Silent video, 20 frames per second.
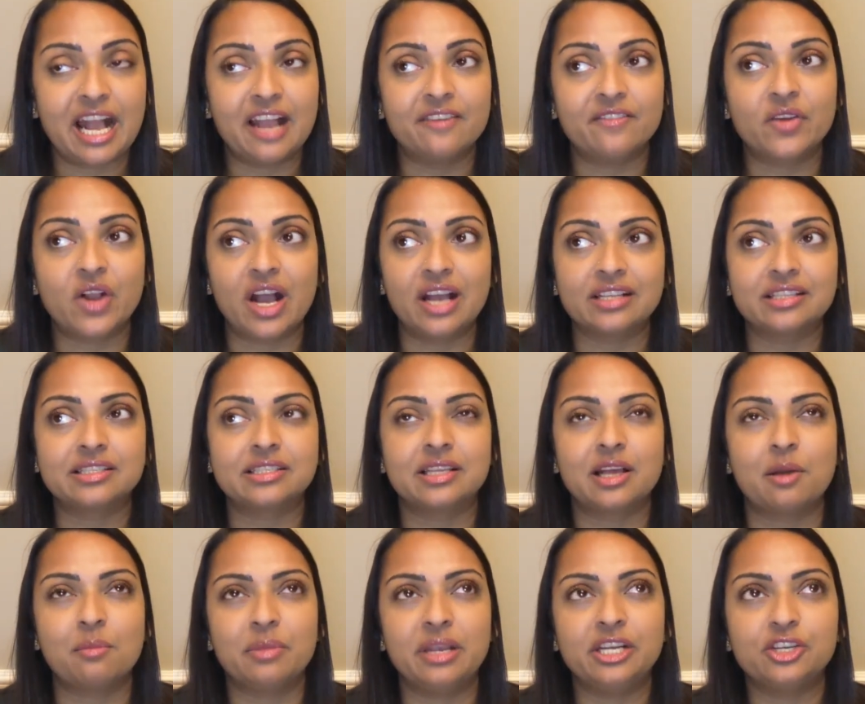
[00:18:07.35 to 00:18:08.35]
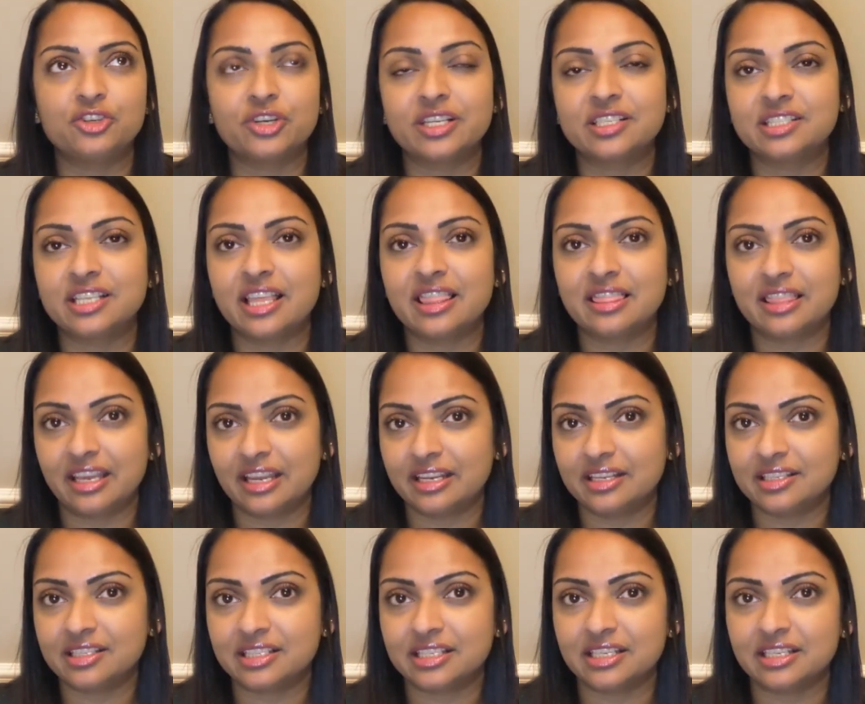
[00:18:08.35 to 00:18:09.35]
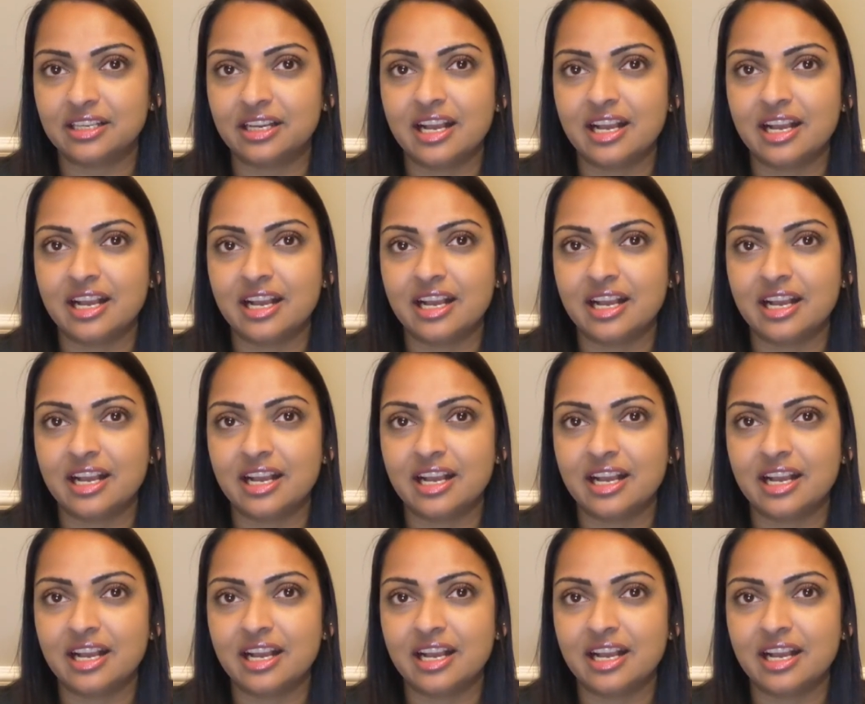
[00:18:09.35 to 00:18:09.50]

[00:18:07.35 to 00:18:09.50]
I've got some interesting things